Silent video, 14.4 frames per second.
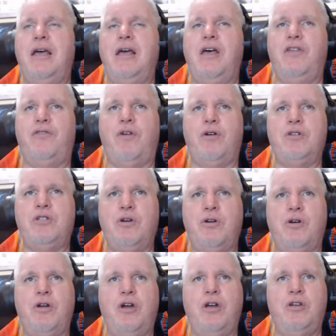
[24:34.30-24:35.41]
as far as
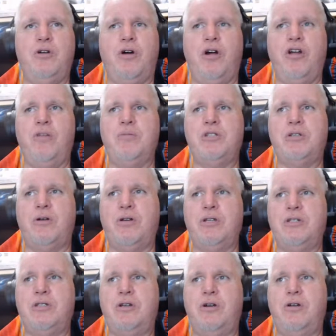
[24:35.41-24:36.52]
your arguments are
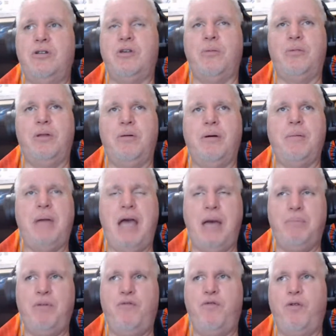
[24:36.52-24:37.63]
concerned. So I'm
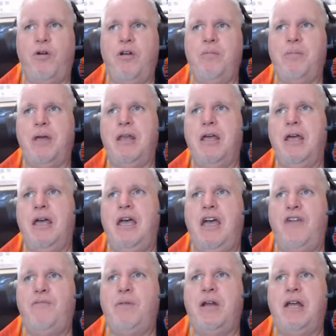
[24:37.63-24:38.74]
happy for you. But
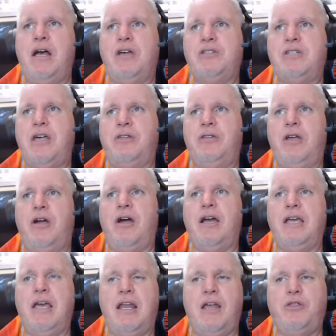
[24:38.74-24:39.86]
everybody else out there, I
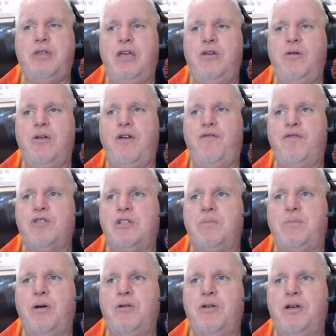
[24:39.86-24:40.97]
cannot thank you enough for
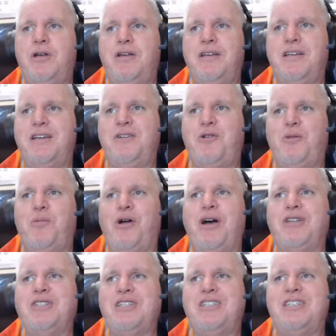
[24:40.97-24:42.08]
Cool, bro
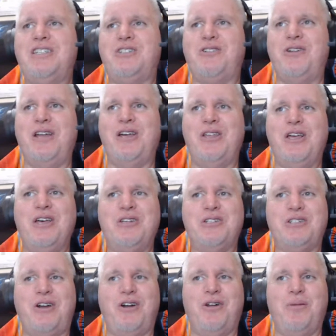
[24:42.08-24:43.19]
has a sister now.
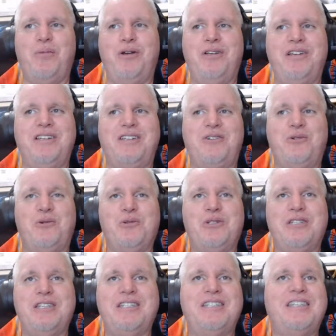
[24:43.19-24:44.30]
Scarlett, cool
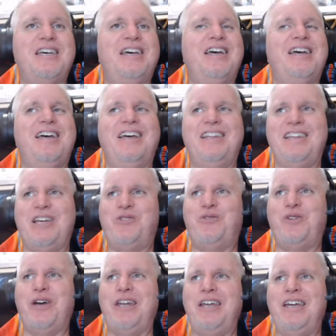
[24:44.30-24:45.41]
sis. That's
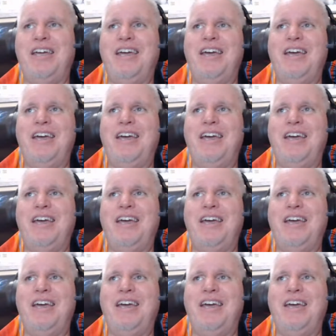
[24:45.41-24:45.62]
funny.